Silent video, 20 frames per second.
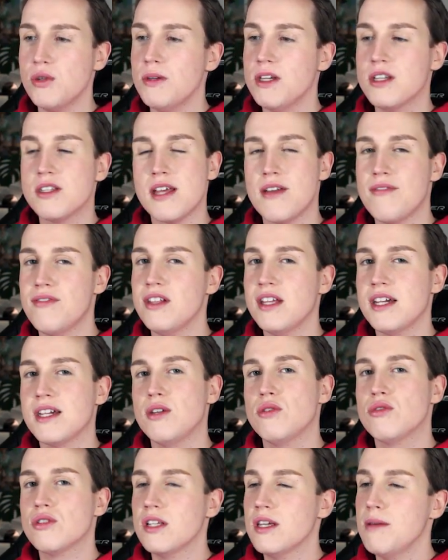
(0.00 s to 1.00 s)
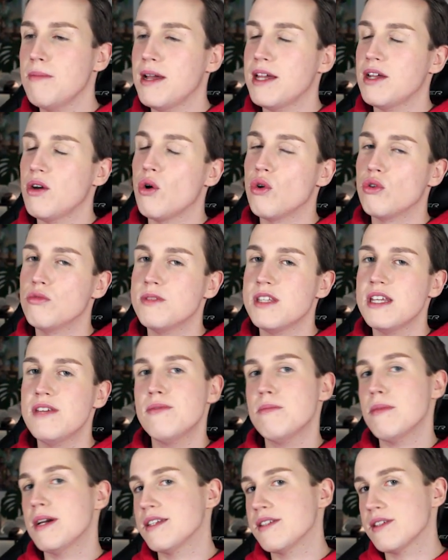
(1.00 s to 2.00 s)
because I feel like usually my homes,
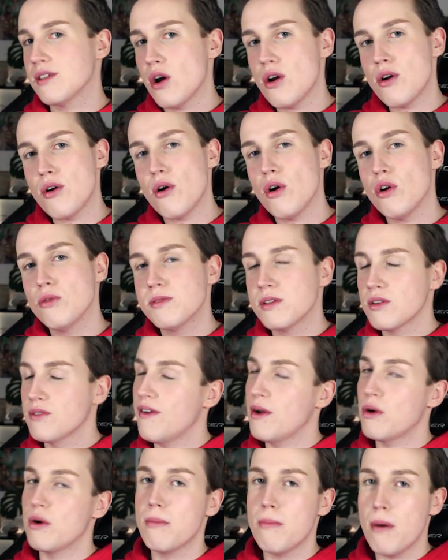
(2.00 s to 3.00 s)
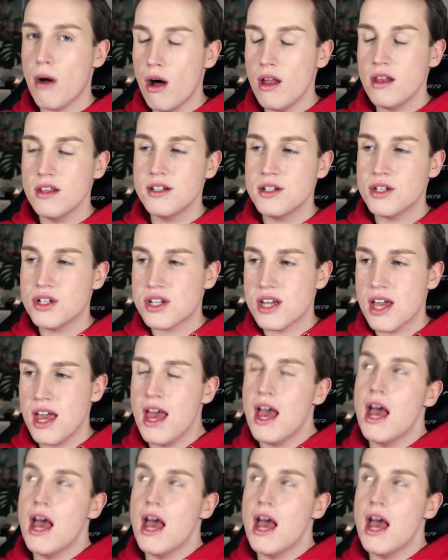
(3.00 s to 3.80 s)
even my starter homes, look very polished,